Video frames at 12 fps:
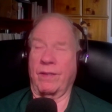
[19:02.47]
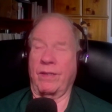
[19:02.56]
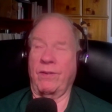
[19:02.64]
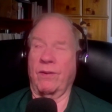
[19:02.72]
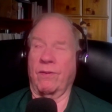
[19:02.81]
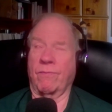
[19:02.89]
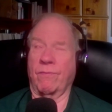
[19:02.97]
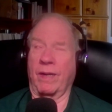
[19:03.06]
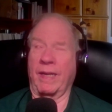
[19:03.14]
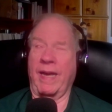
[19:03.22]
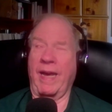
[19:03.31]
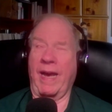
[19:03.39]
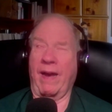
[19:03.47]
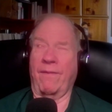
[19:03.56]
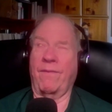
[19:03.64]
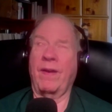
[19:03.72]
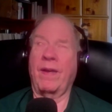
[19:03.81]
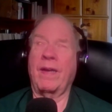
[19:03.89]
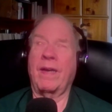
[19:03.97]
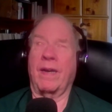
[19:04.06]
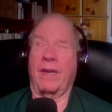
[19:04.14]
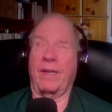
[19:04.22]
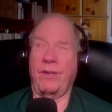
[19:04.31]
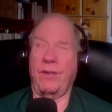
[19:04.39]
that you don't really have
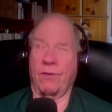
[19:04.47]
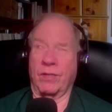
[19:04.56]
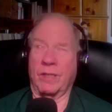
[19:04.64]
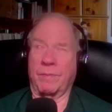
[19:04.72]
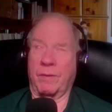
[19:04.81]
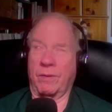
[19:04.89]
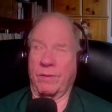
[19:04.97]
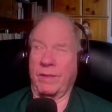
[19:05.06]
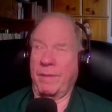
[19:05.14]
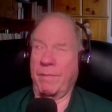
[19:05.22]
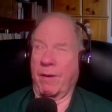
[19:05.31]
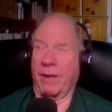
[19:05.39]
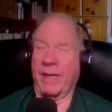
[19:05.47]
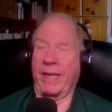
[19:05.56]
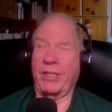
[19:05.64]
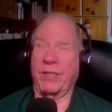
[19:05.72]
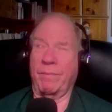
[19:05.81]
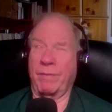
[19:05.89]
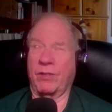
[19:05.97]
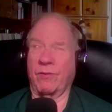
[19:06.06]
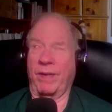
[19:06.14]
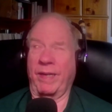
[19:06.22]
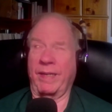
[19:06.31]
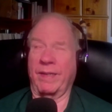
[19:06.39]
a noticeable debarkation
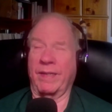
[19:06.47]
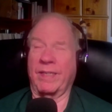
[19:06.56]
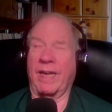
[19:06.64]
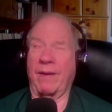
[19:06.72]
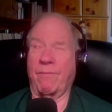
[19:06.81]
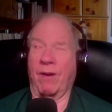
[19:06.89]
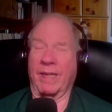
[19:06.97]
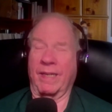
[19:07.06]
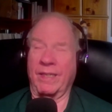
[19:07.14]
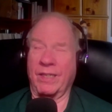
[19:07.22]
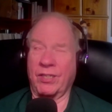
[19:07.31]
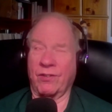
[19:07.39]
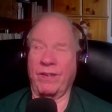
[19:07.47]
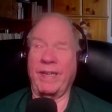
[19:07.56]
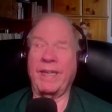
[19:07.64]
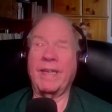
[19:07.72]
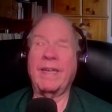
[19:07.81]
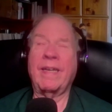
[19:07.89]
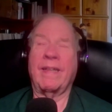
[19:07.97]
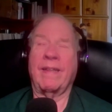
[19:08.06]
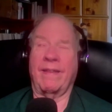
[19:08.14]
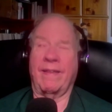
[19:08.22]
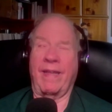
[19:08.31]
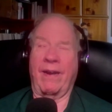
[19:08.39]
between the sidewalk and the street
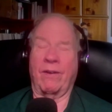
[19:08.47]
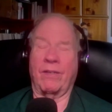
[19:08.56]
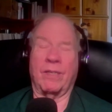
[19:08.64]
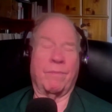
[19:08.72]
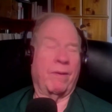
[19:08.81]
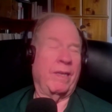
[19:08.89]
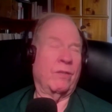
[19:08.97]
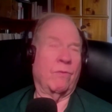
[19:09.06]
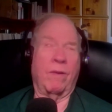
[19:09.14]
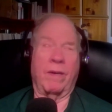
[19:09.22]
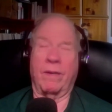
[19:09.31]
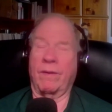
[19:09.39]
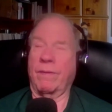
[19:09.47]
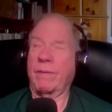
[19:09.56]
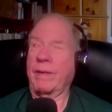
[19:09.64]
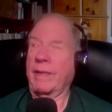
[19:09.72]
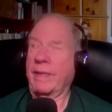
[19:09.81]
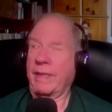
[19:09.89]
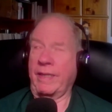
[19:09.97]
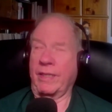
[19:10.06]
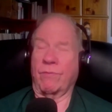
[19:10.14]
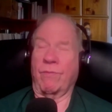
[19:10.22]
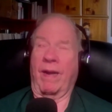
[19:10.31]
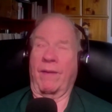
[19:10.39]
there's a place where
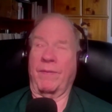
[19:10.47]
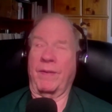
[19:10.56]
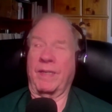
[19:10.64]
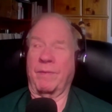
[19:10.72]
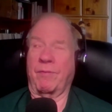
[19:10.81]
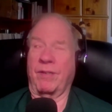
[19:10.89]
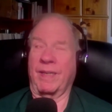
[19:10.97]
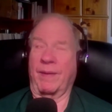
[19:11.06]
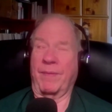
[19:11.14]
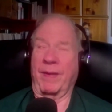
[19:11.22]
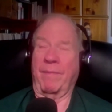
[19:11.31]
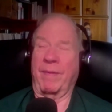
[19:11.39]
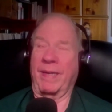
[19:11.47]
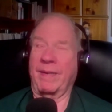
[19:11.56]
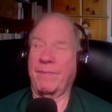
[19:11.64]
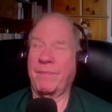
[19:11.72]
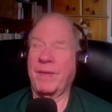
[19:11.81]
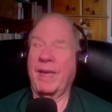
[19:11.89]
it's relevant to put something but